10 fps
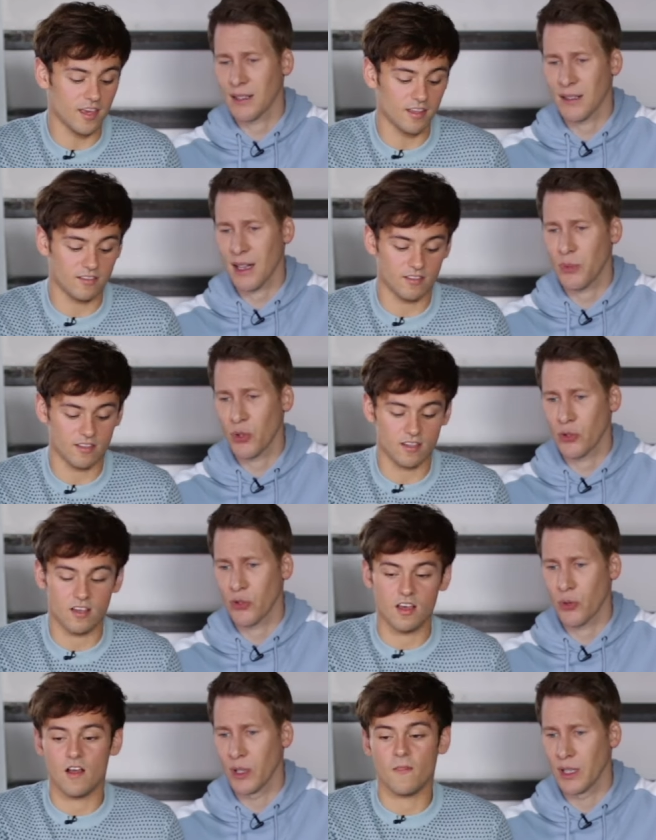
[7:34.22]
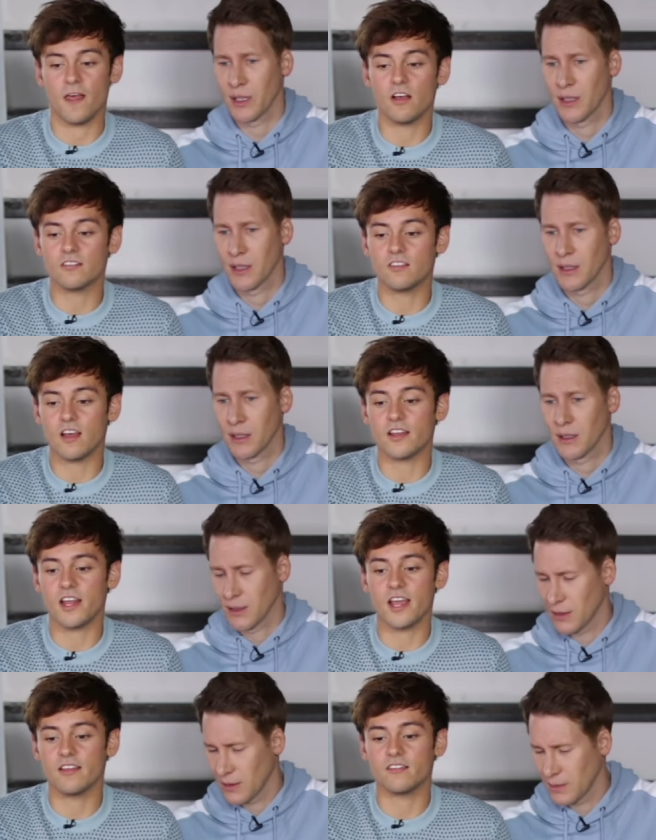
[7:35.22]
Speaker 1: son's like pure
Speaker 2: joy. Our
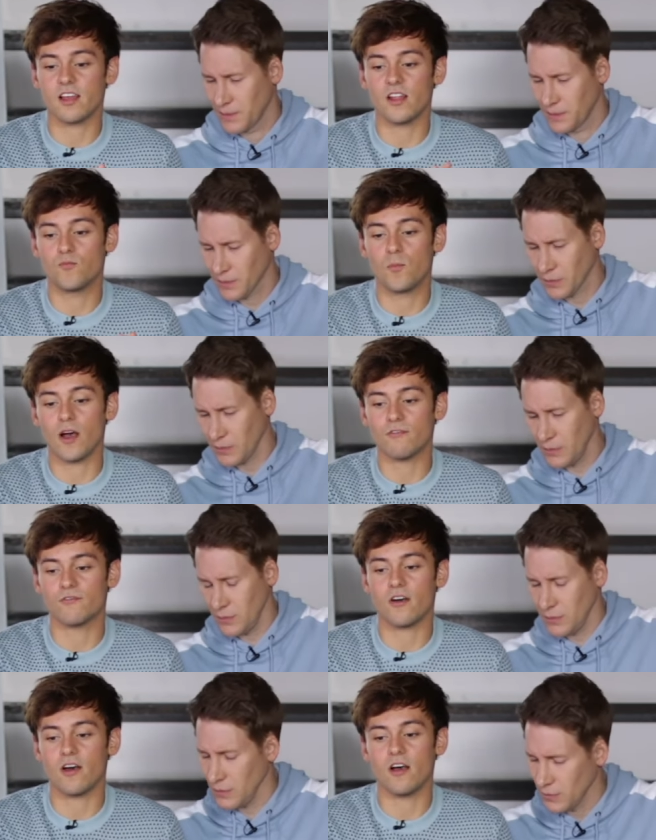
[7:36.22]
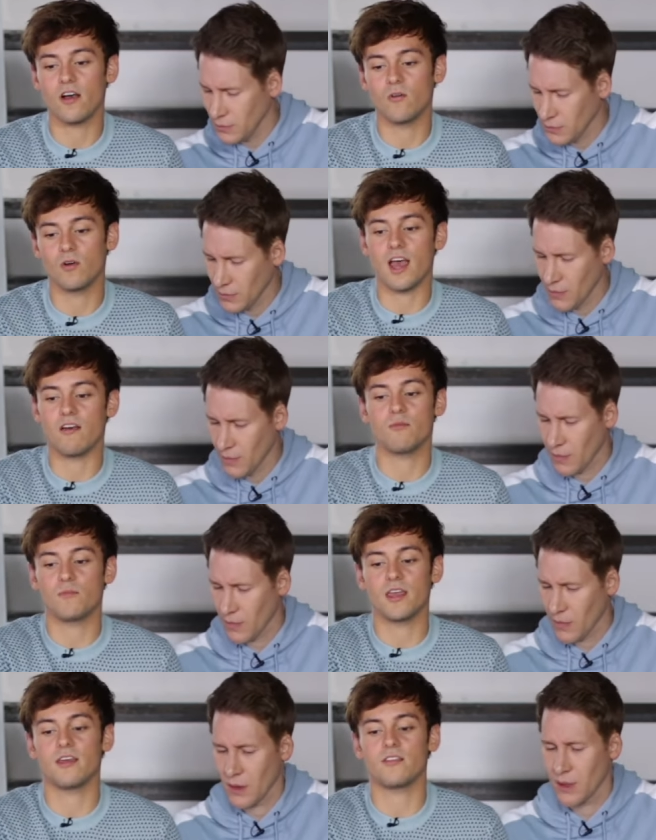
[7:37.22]
son is uh, by far will ever
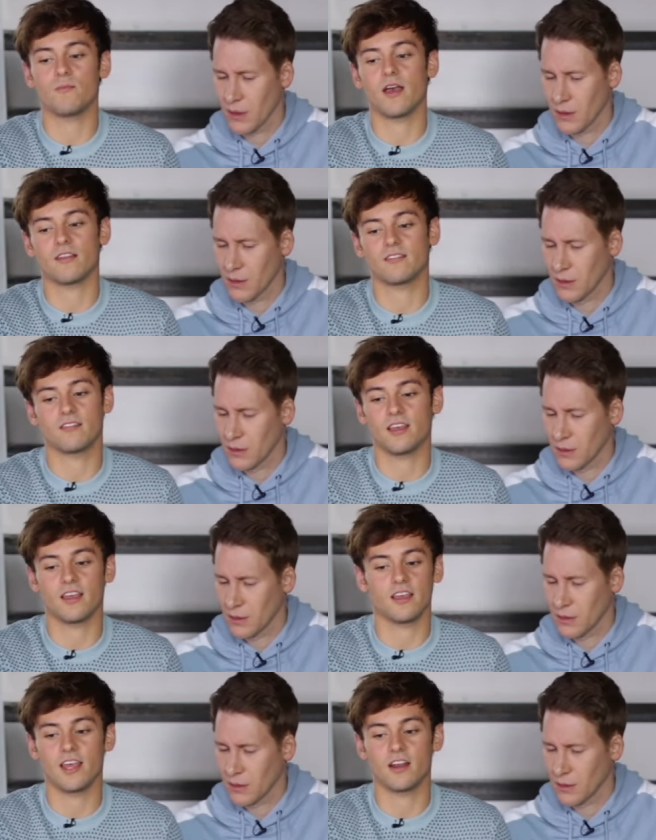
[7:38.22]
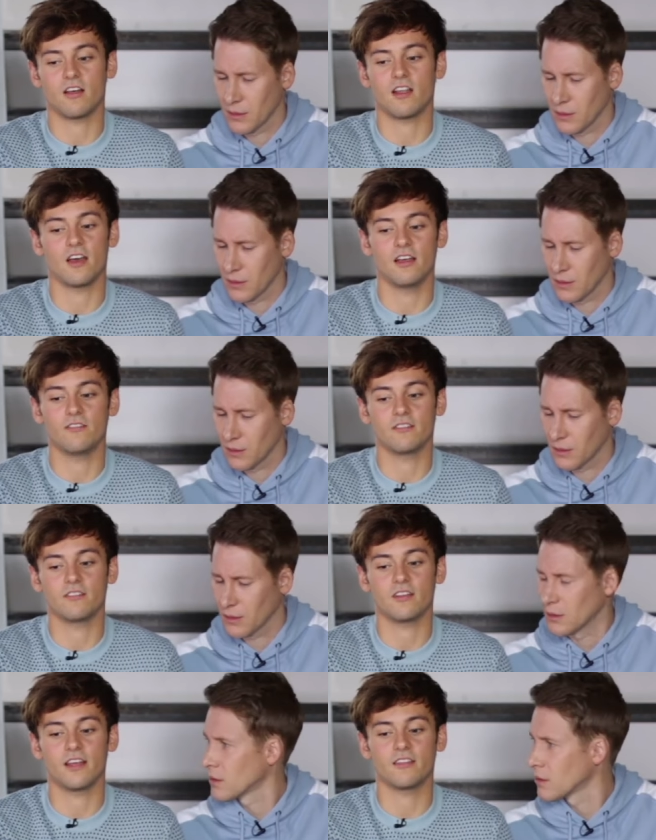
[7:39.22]
be the best thing in our
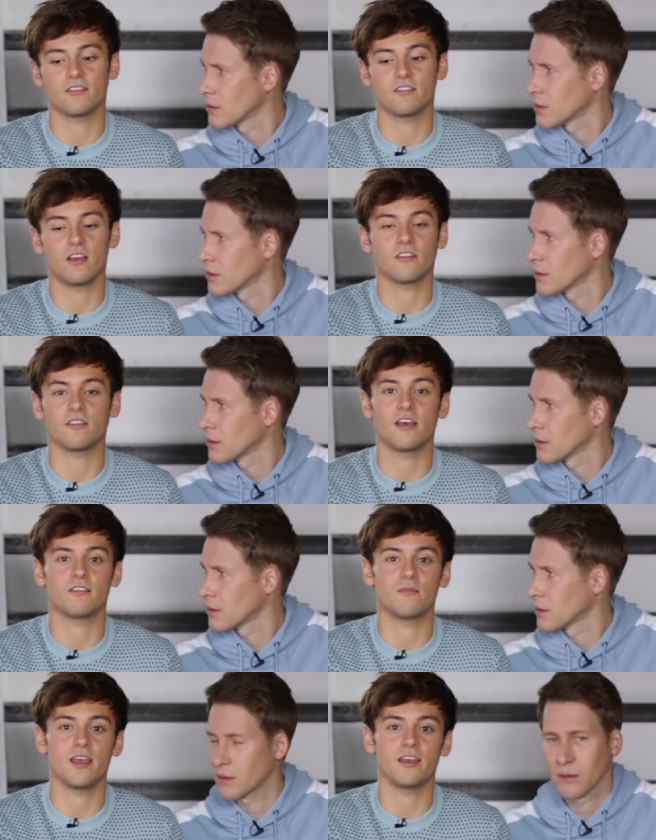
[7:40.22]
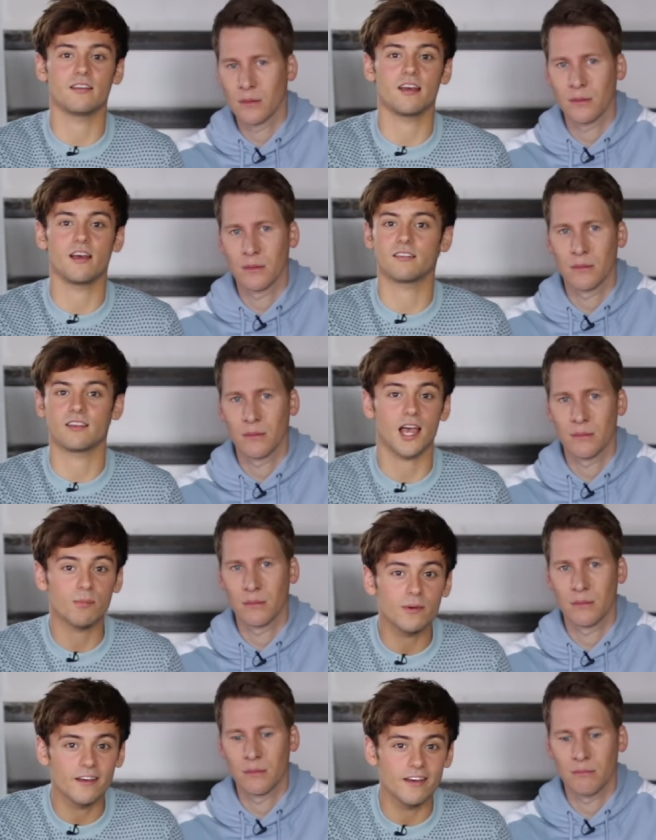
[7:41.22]
lives. Like there's nothing that has made us
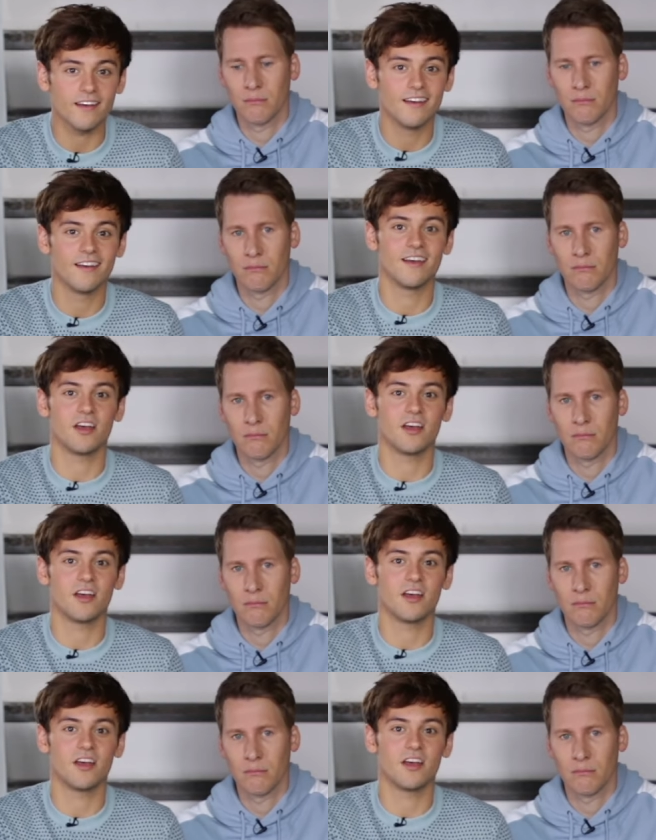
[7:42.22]
happier.